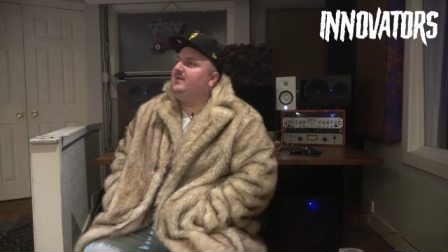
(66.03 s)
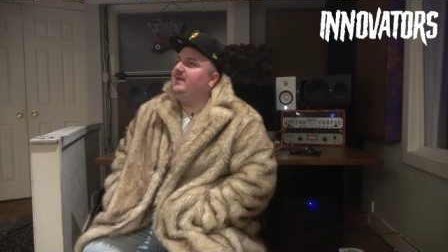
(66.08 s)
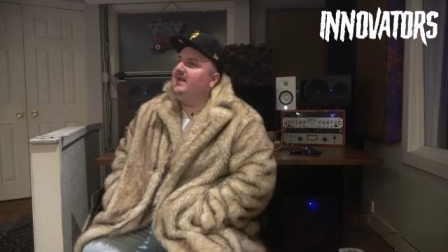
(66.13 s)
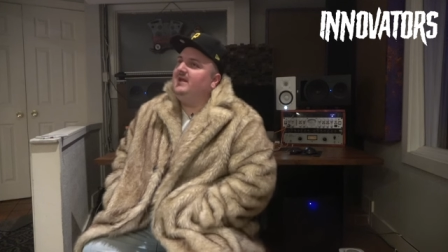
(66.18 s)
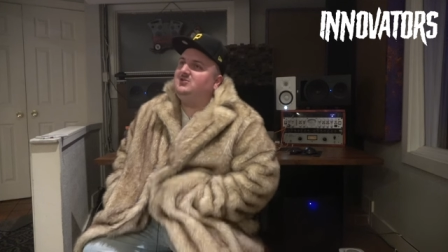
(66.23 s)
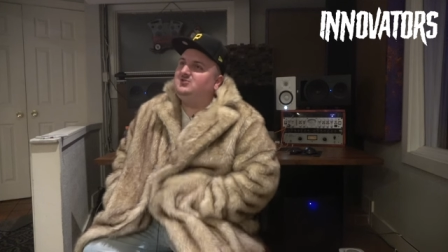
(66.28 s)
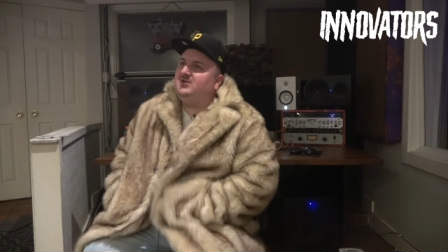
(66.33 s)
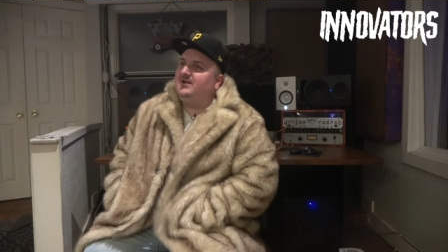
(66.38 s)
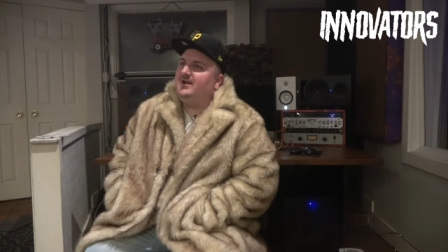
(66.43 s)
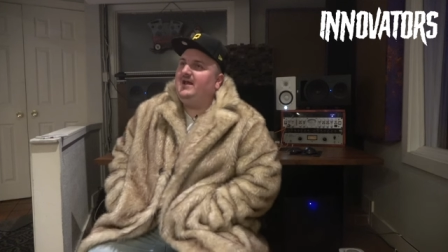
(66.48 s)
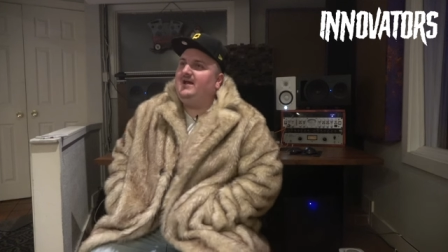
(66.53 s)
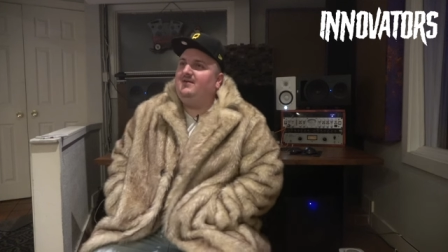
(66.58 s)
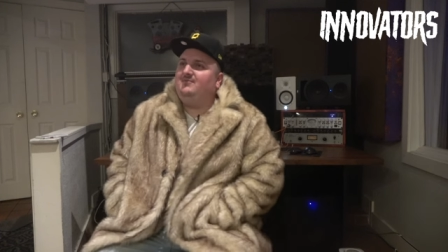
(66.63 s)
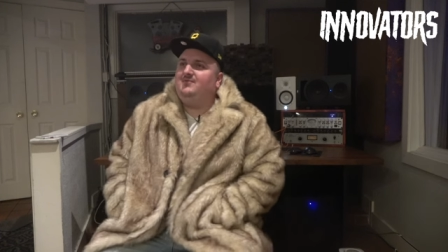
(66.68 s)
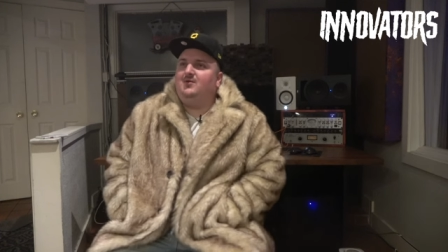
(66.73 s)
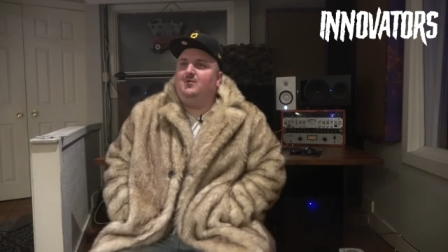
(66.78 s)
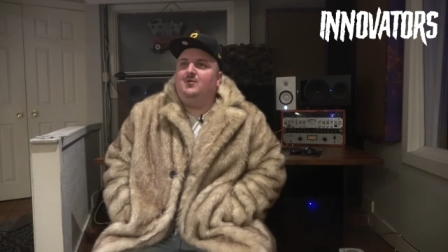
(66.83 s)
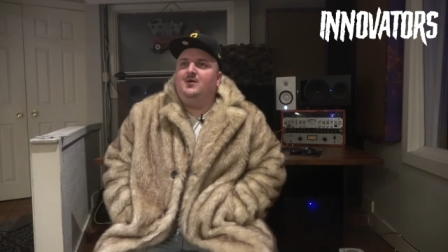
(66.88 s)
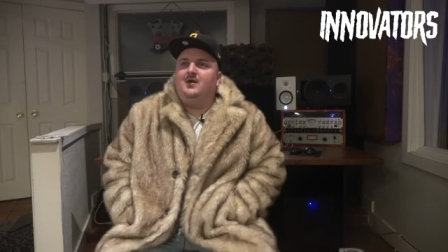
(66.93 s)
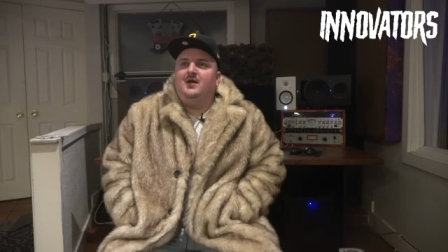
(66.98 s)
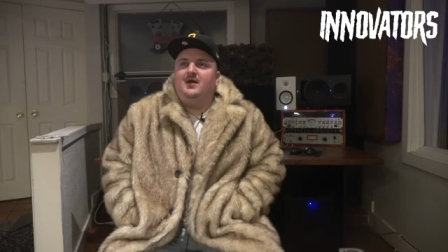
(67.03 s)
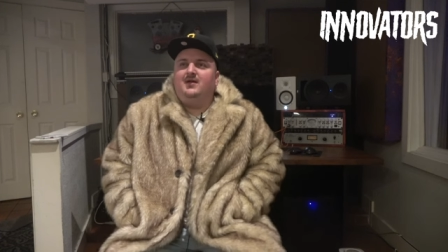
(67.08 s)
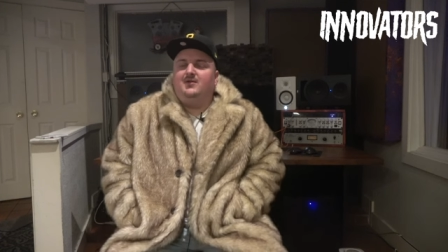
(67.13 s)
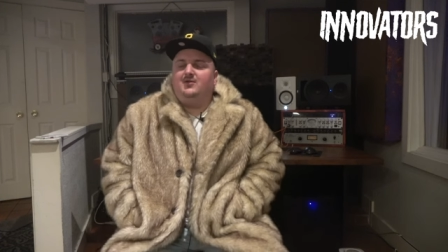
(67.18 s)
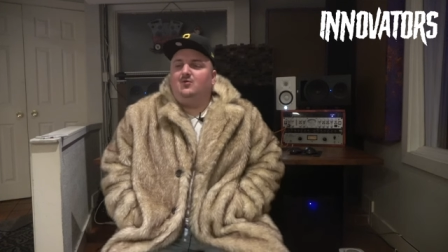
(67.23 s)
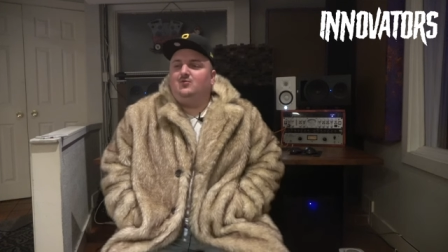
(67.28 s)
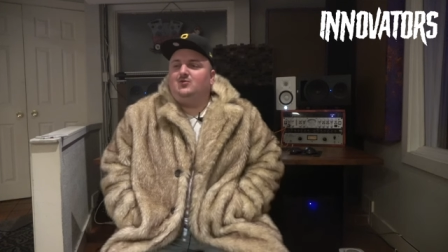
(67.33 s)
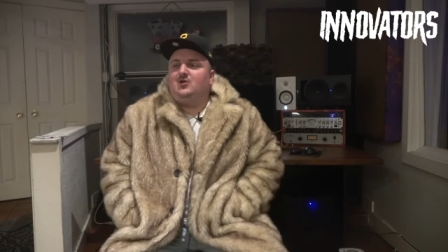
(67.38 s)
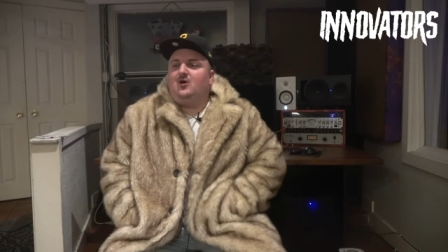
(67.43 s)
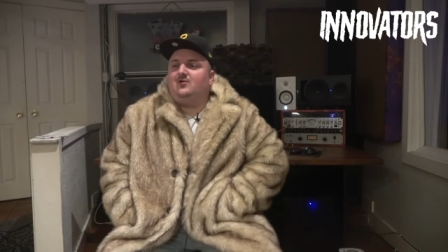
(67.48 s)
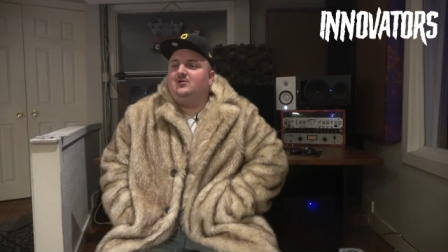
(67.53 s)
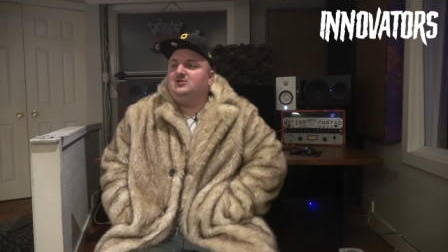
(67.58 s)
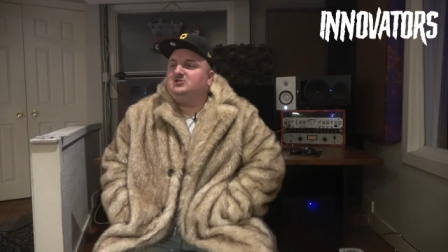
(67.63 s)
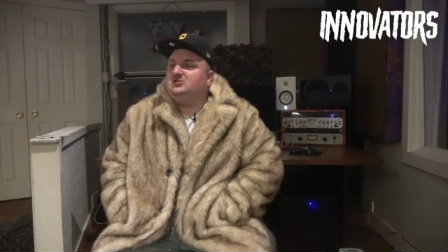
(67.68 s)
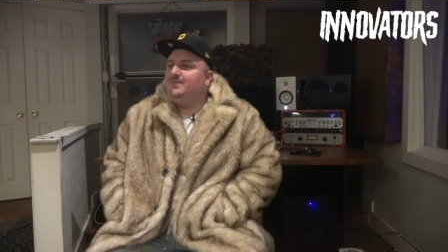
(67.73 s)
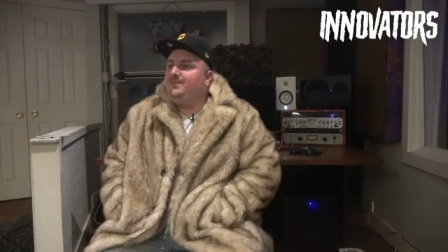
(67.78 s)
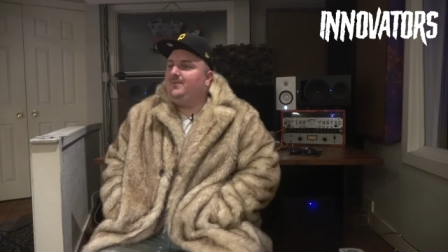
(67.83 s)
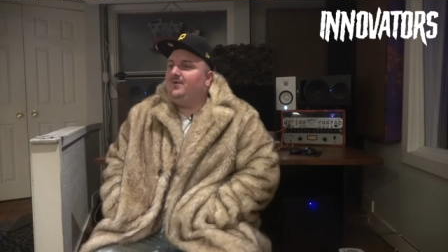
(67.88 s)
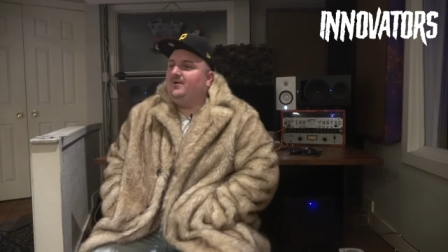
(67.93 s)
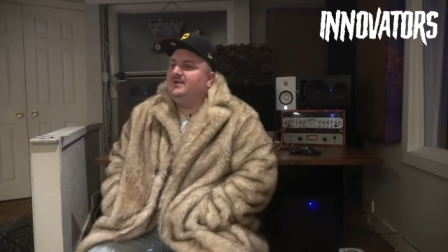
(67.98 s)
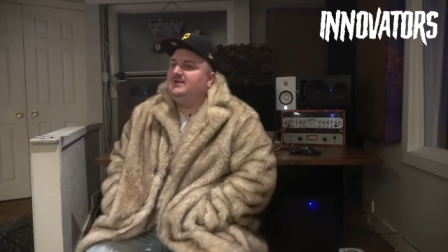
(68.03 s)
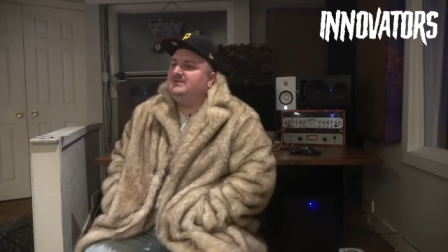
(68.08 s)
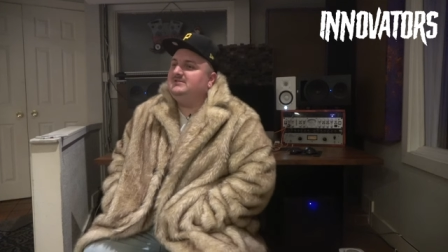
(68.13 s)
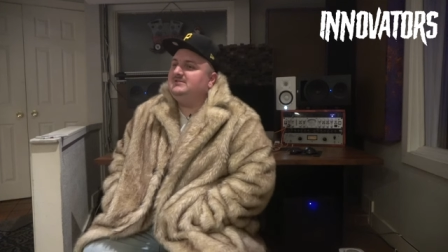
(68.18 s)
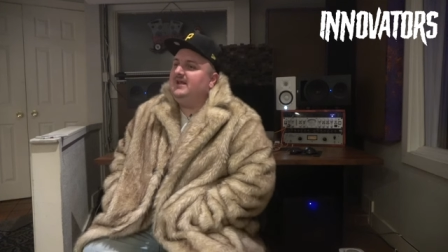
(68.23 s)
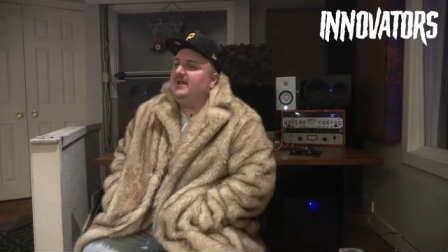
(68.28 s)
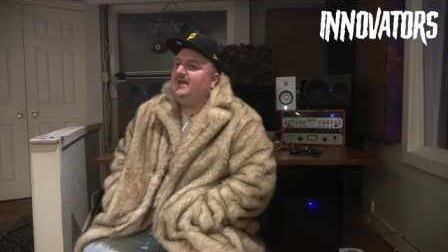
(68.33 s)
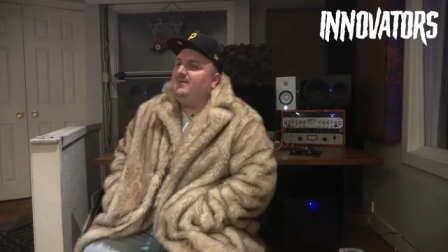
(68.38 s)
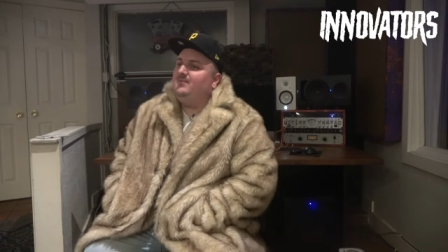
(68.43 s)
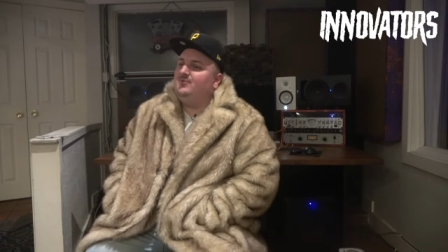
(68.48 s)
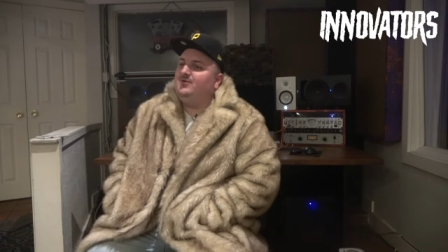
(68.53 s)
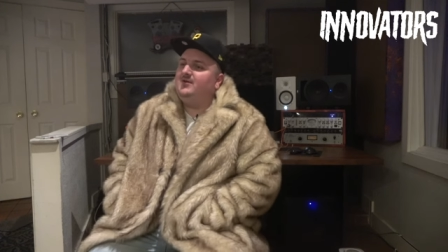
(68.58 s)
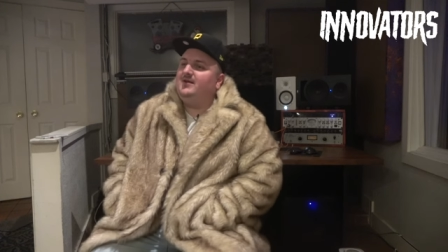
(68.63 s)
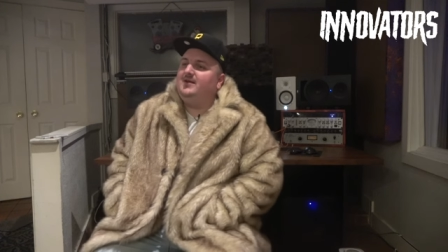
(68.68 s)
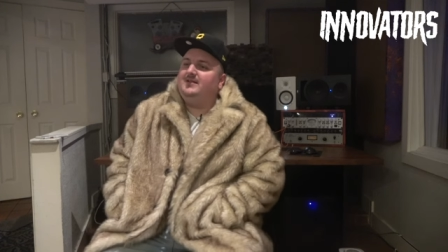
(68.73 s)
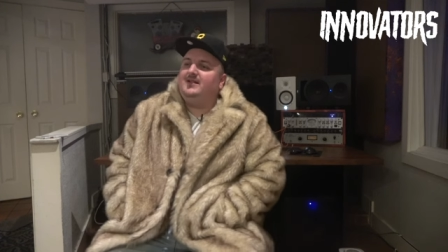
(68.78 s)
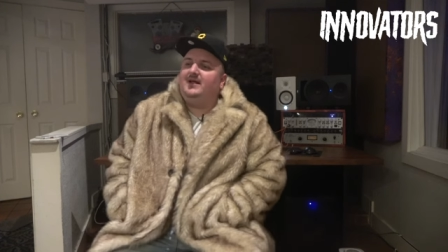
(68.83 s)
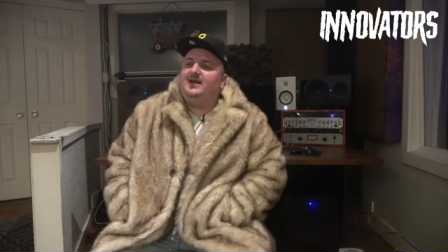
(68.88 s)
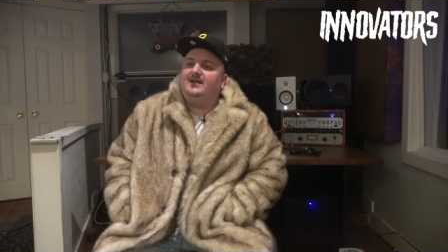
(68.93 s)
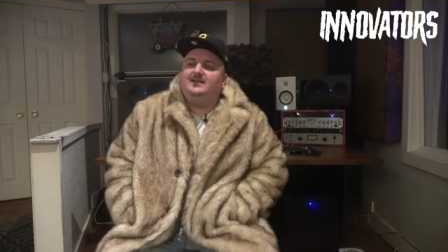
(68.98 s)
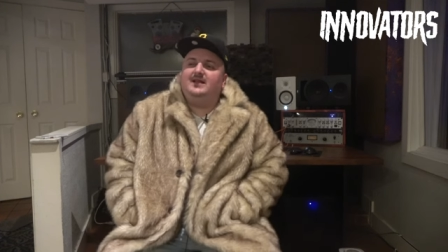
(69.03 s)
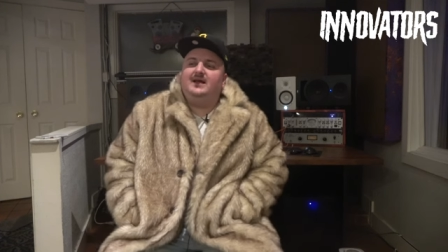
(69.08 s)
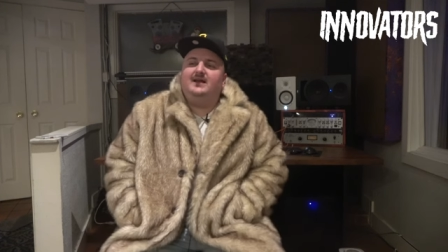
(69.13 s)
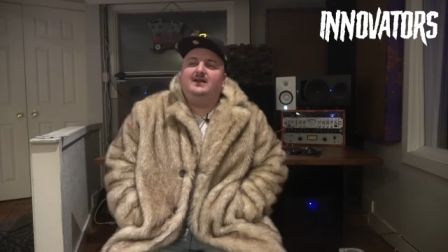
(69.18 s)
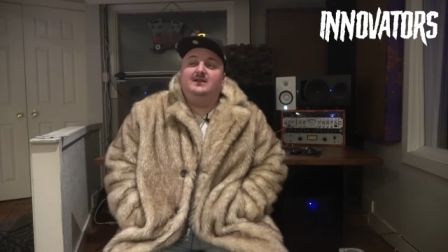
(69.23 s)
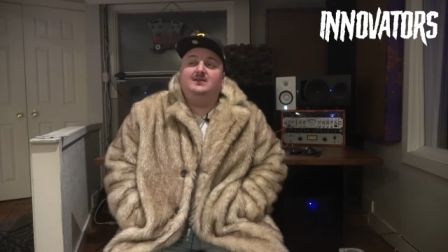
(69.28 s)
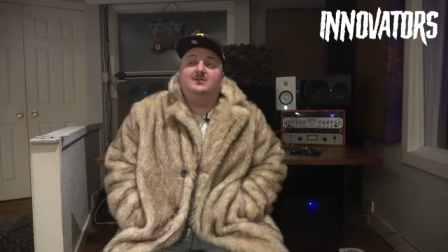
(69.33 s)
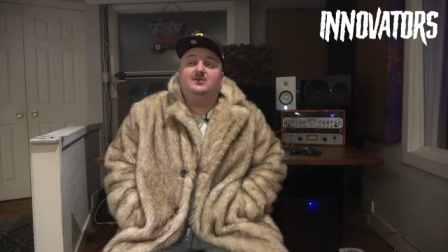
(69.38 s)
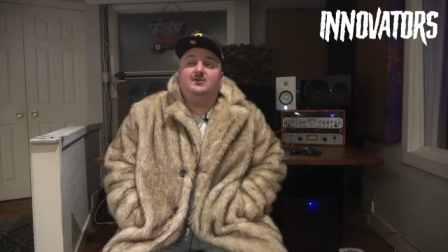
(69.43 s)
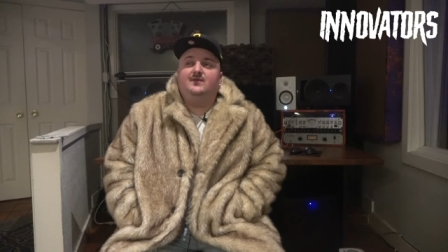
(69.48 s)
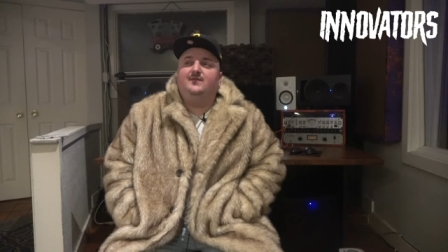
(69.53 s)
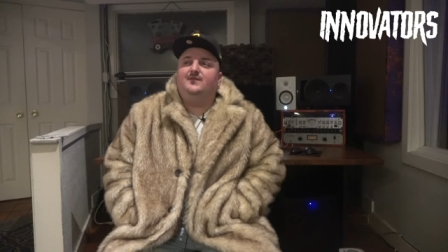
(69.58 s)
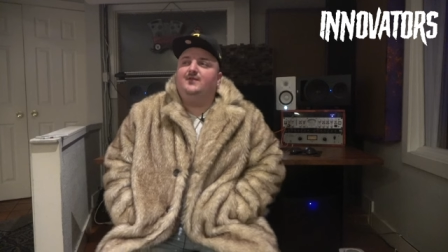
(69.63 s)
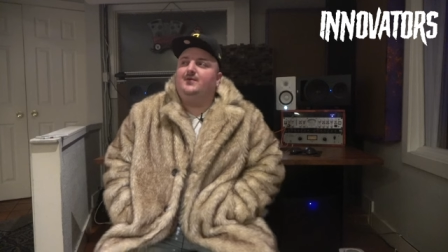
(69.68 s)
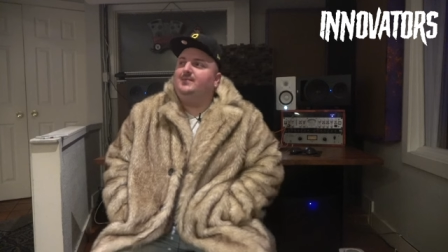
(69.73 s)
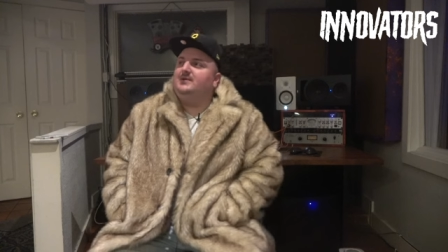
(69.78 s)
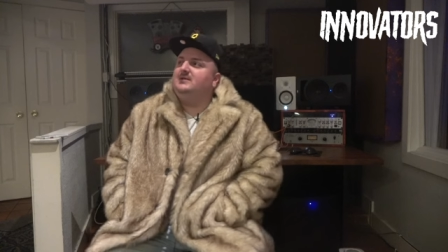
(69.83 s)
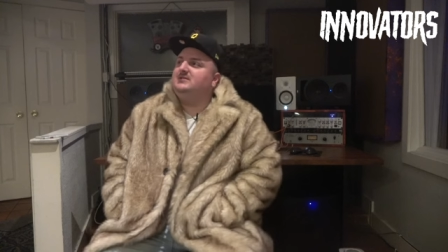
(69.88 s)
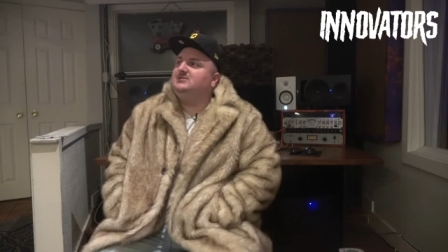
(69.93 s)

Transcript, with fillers: He ain't trying to have no no tarnish up on his name or nothing like that either. You feel me?